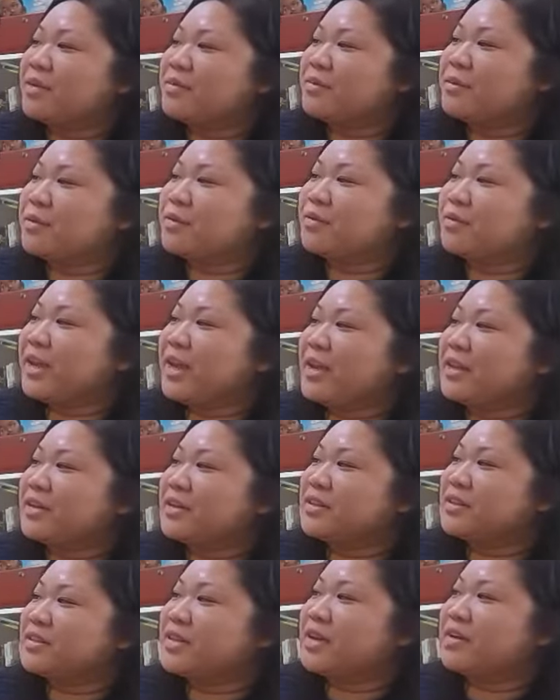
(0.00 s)

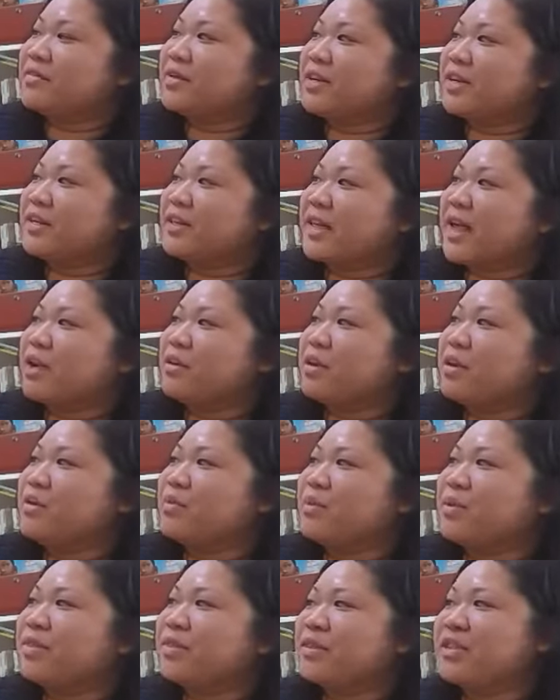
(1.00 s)
creators of A Cloudy
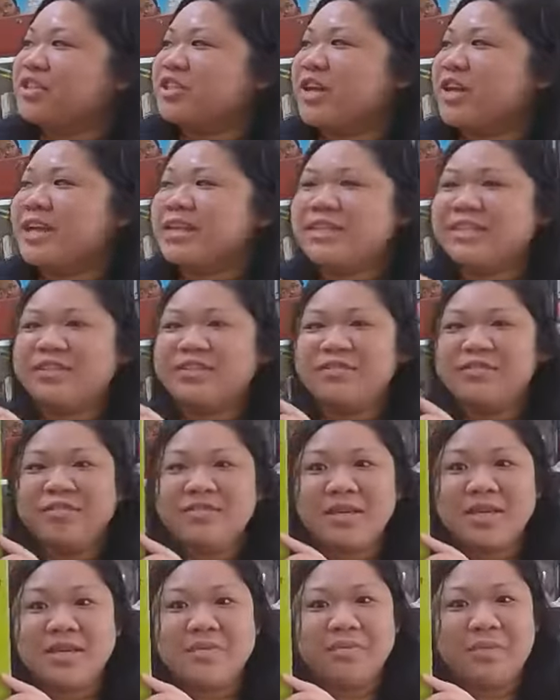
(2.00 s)
with the Chance of
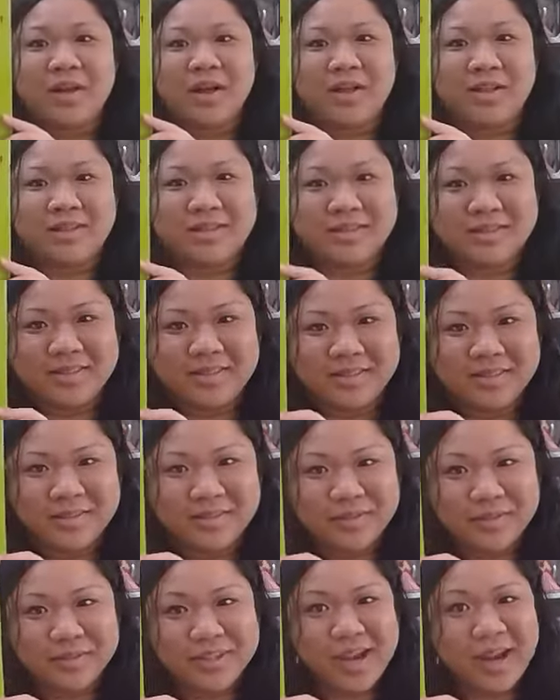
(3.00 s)
Meatballs.
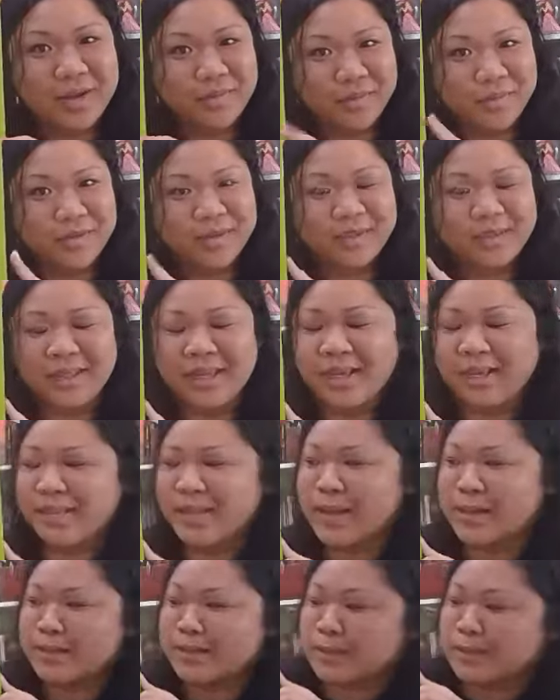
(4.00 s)
I really like
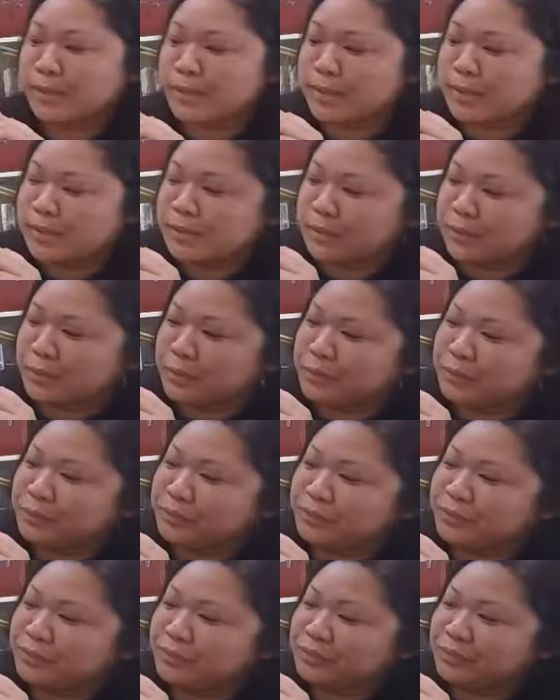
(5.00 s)
that story too.
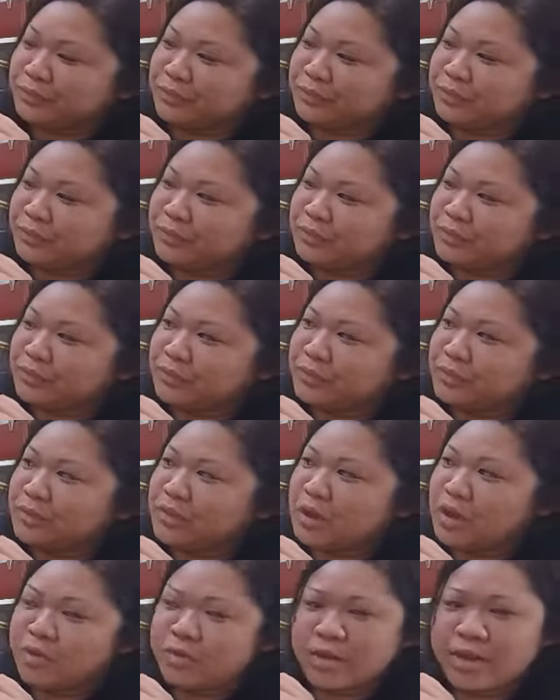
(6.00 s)

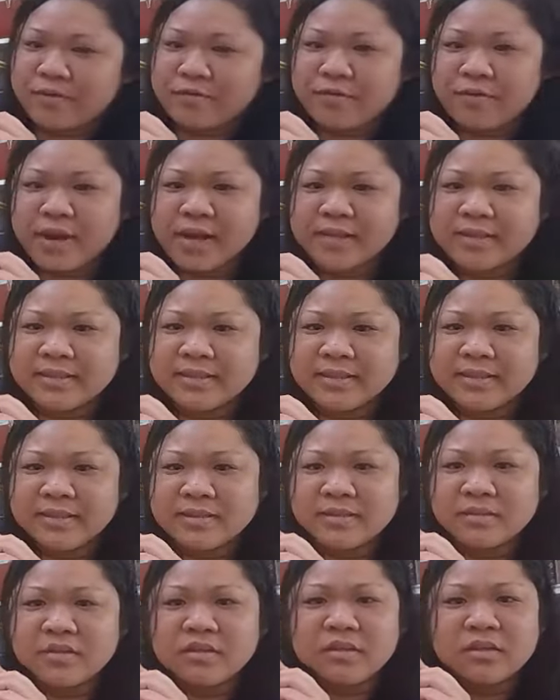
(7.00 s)
All right, friends.
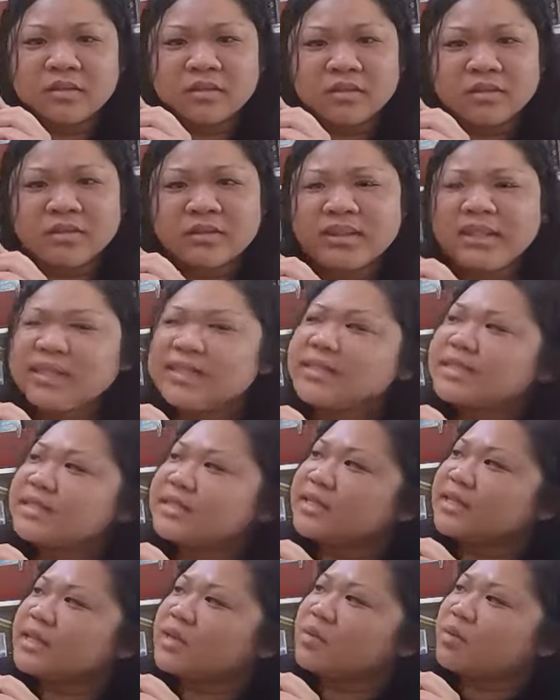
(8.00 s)
Let's
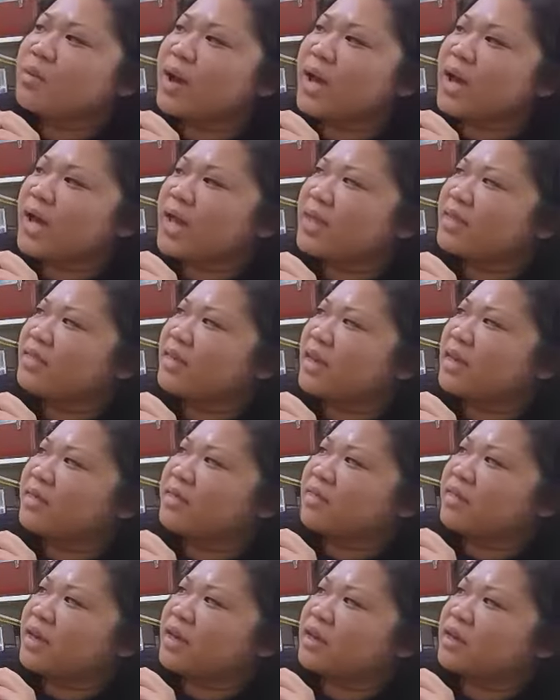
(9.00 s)
see why they
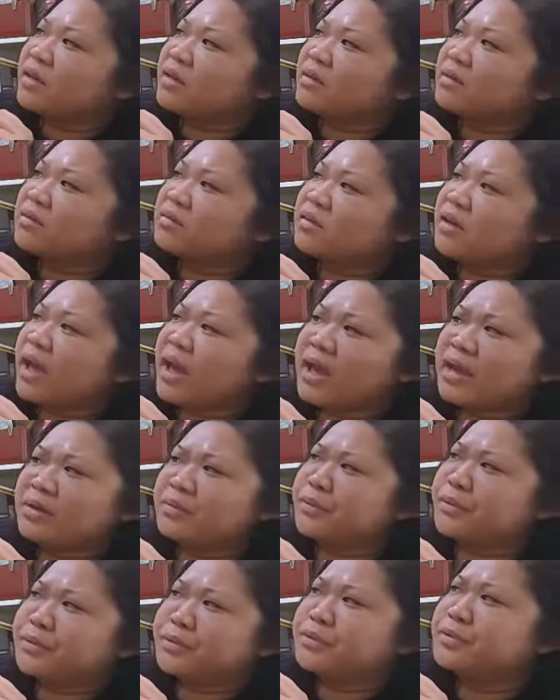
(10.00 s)
think
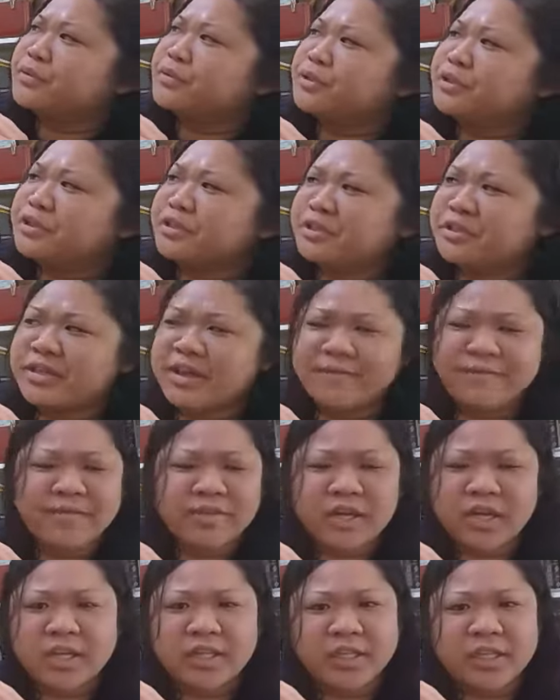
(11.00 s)
animals should
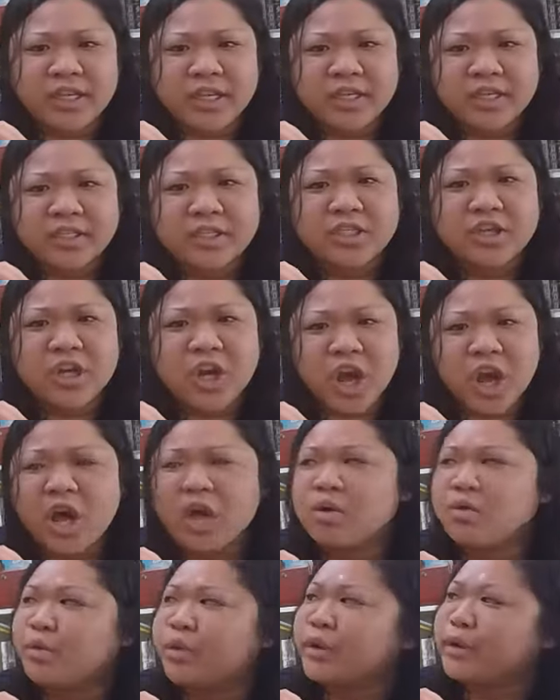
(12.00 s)
definitely
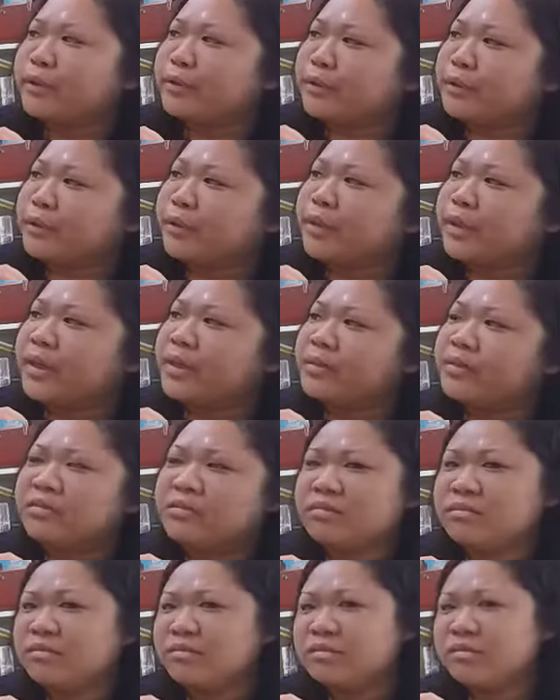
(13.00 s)
not wear clothing.
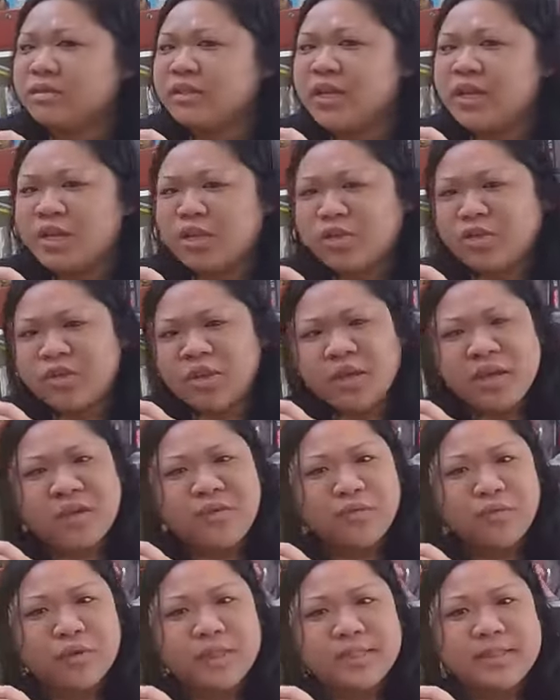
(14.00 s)
Can you think
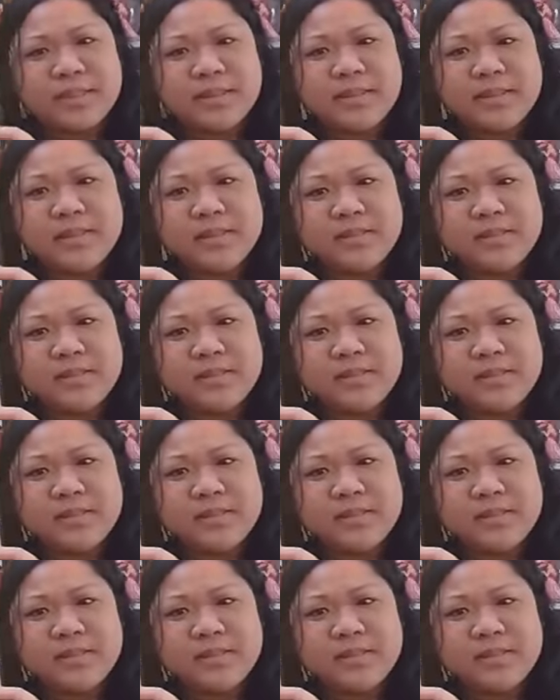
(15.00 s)
of reasons?